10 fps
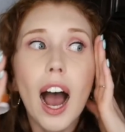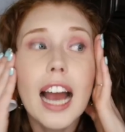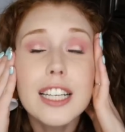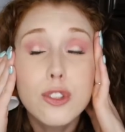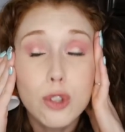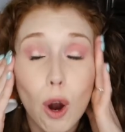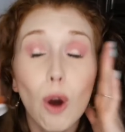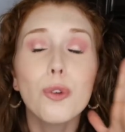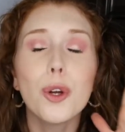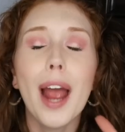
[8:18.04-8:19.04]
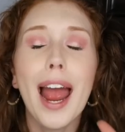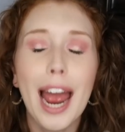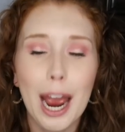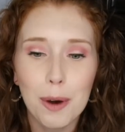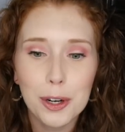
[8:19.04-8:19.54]
I don't know
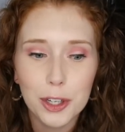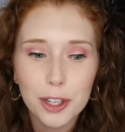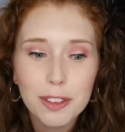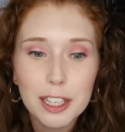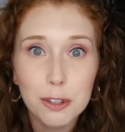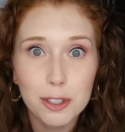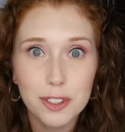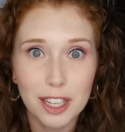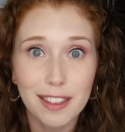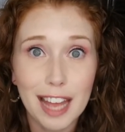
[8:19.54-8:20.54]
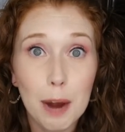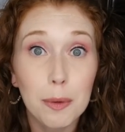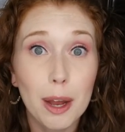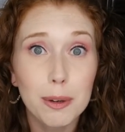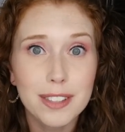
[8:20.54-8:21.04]
how on earth they could have done that
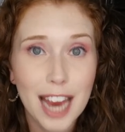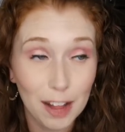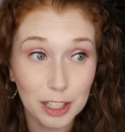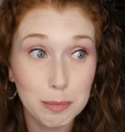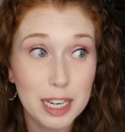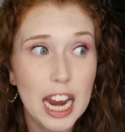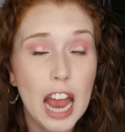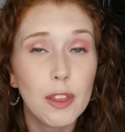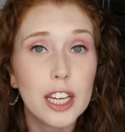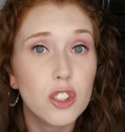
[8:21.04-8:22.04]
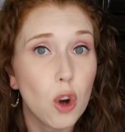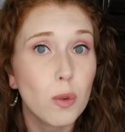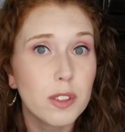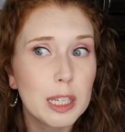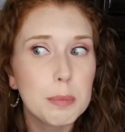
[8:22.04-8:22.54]
without telling me, and they
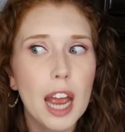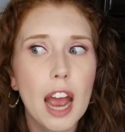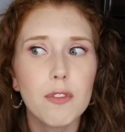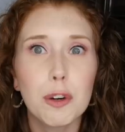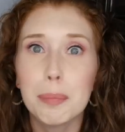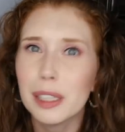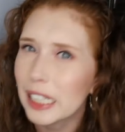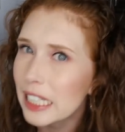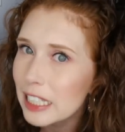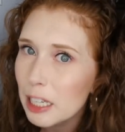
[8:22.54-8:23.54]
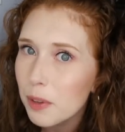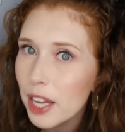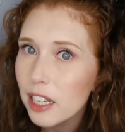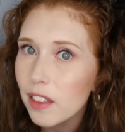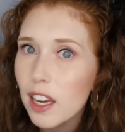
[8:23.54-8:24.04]
don't seem to have replaced it with
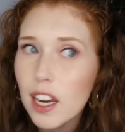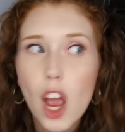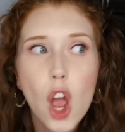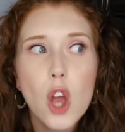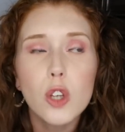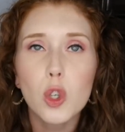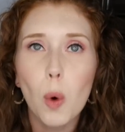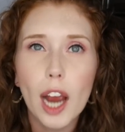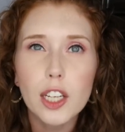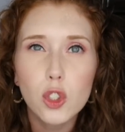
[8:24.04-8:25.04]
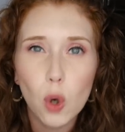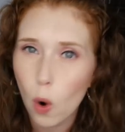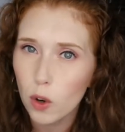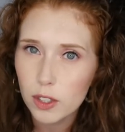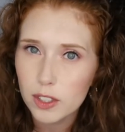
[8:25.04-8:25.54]
anything. So I
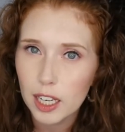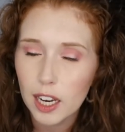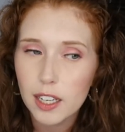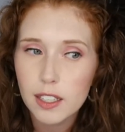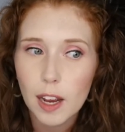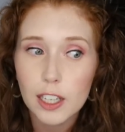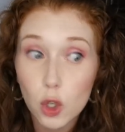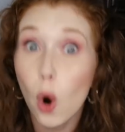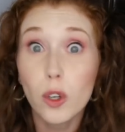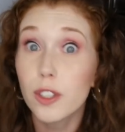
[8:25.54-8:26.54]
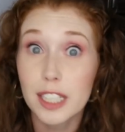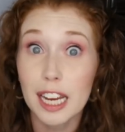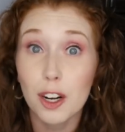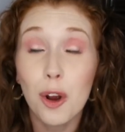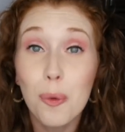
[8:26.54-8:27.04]
don't understand. I don't
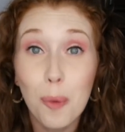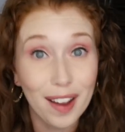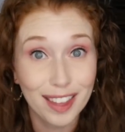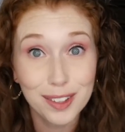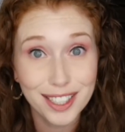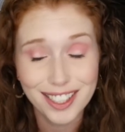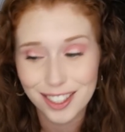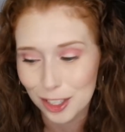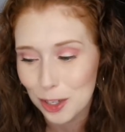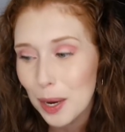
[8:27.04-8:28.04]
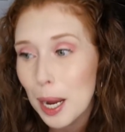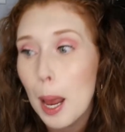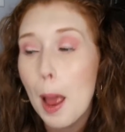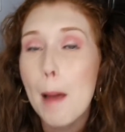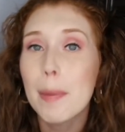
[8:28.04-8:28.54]
understand why they would discontinue
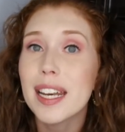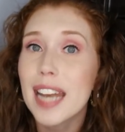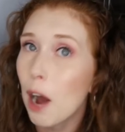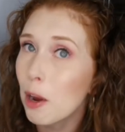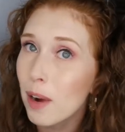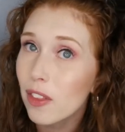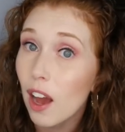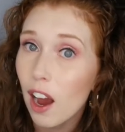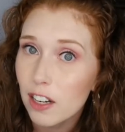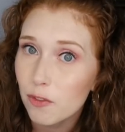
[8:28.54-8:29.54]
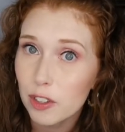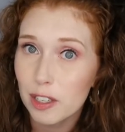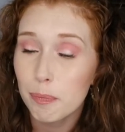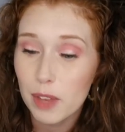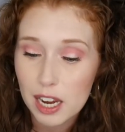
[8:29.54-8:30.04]
it. But now I'm on the hunt for
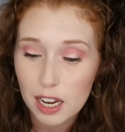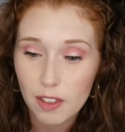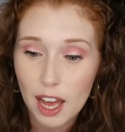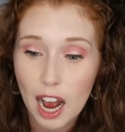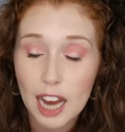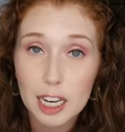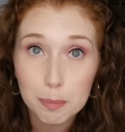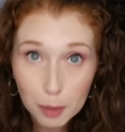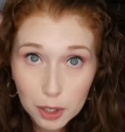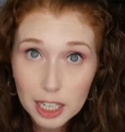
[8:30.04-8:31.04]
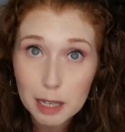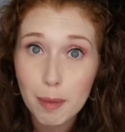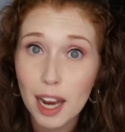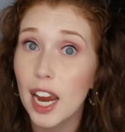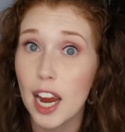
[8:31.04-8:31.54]
something that I can put
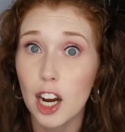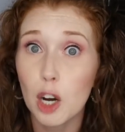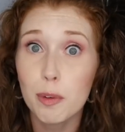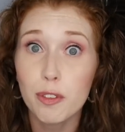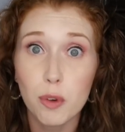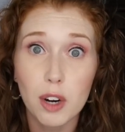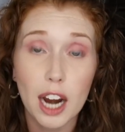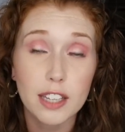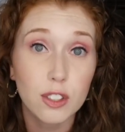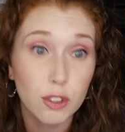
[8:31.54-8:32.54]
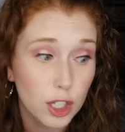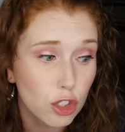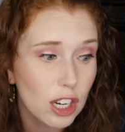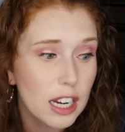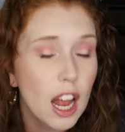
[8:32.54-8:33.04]
in my hair before I
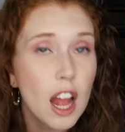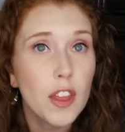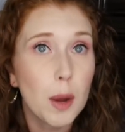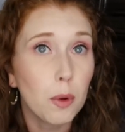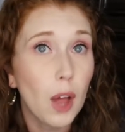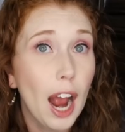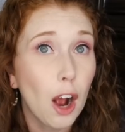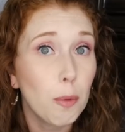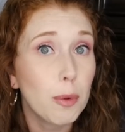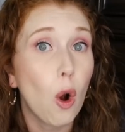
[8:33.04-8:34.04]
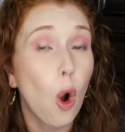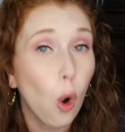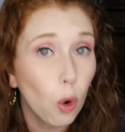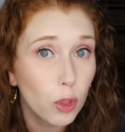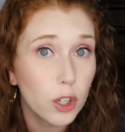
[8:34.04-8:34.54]
scrunch it that will help
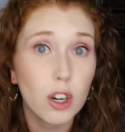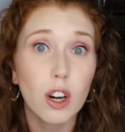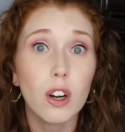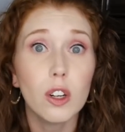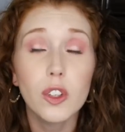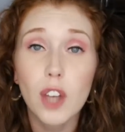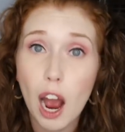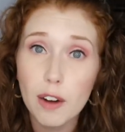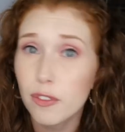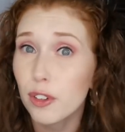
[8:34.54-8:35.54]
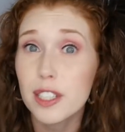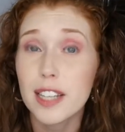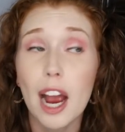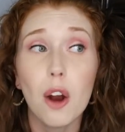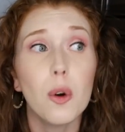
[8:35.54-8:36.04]
hold the curl, not
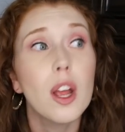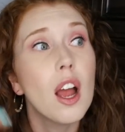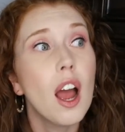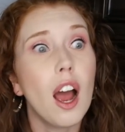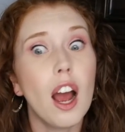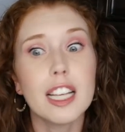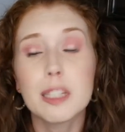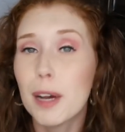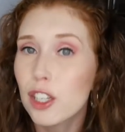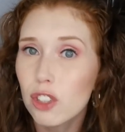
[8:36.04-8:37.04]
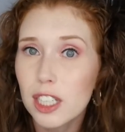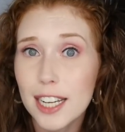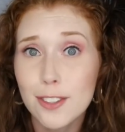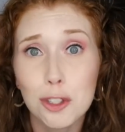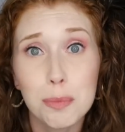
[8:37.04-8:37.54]
frizz out, uh, especially
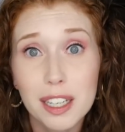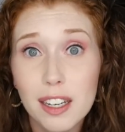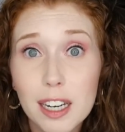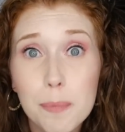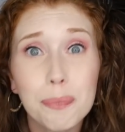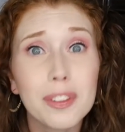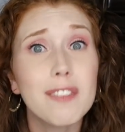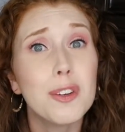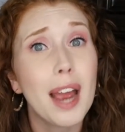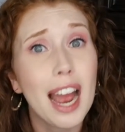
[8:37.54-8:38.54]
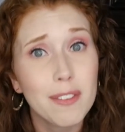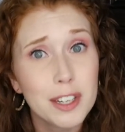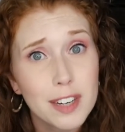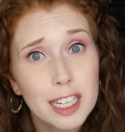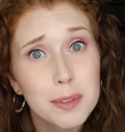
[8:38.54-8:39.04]
against humidity. If you have
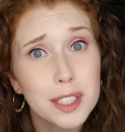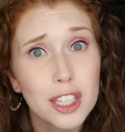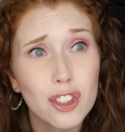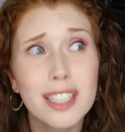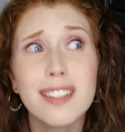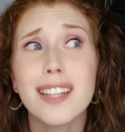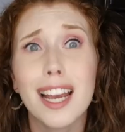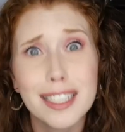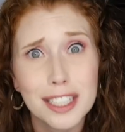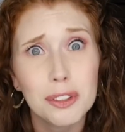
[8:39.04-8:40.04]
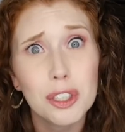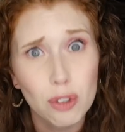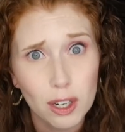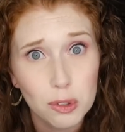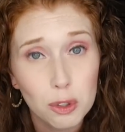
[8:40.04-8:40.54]
any recommendations, ideally
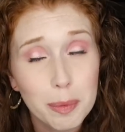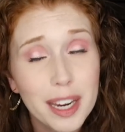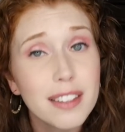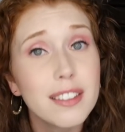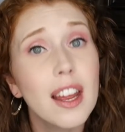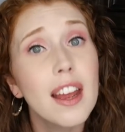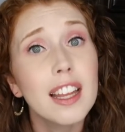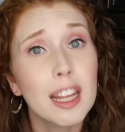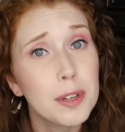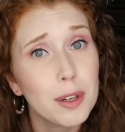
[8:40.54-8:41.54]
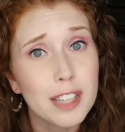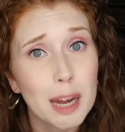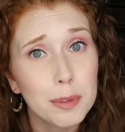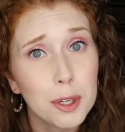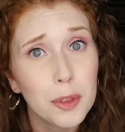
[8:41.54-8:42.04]
drugstore based, let me know
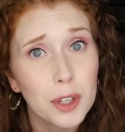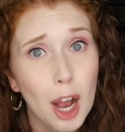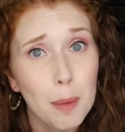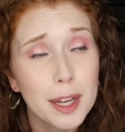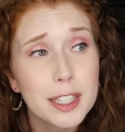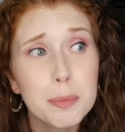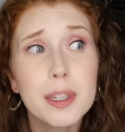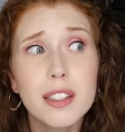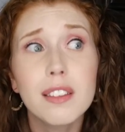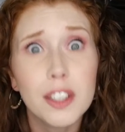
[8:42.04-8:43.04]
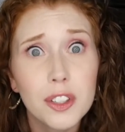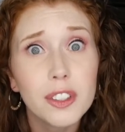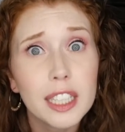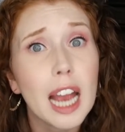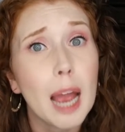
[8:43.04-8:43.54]
down below in the comments because
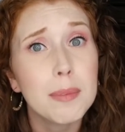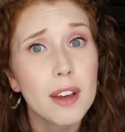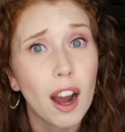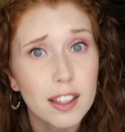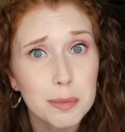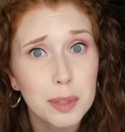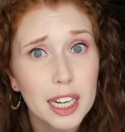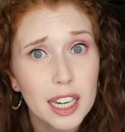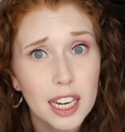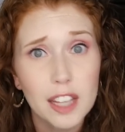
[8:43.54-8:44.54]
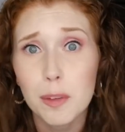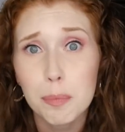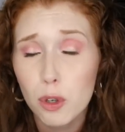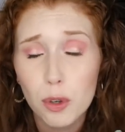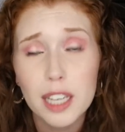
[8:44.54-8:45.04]
literally I'm contemplating in the
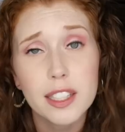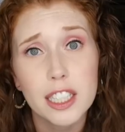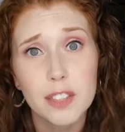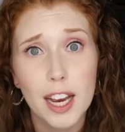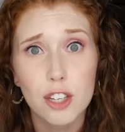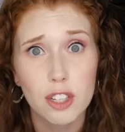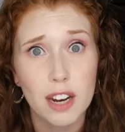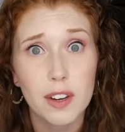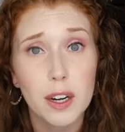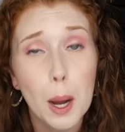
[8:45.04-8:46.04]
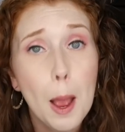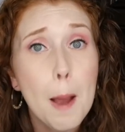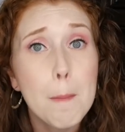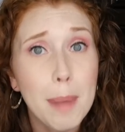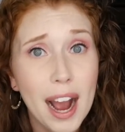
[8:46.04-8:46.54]
craziest fashion ever
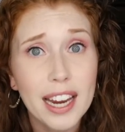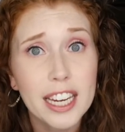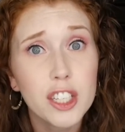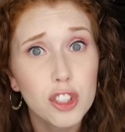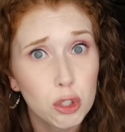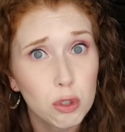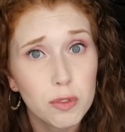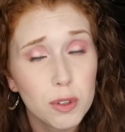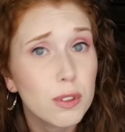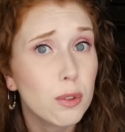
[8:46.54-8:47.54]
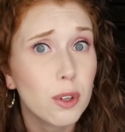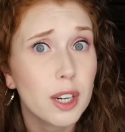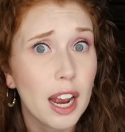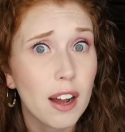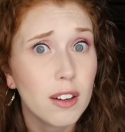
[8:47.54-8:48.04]
buying two of those
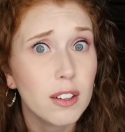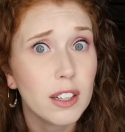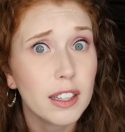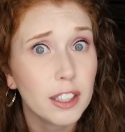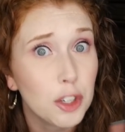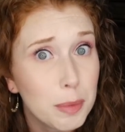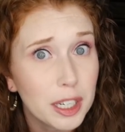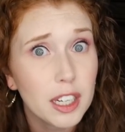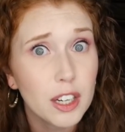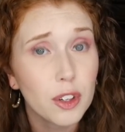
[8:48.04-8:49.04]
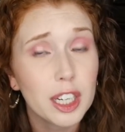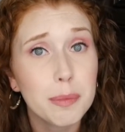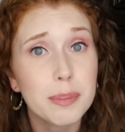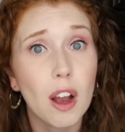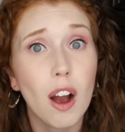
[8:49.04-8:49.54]
L'Oreal sell humidity
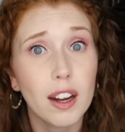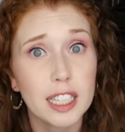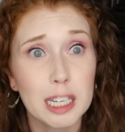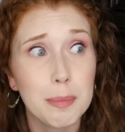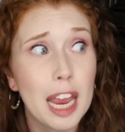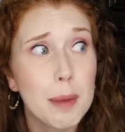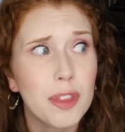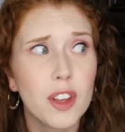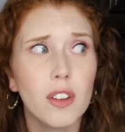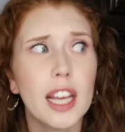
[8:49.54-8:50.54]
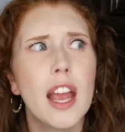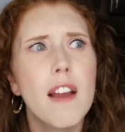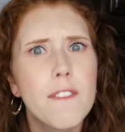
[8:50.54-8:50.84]
creams on eBay, but they're like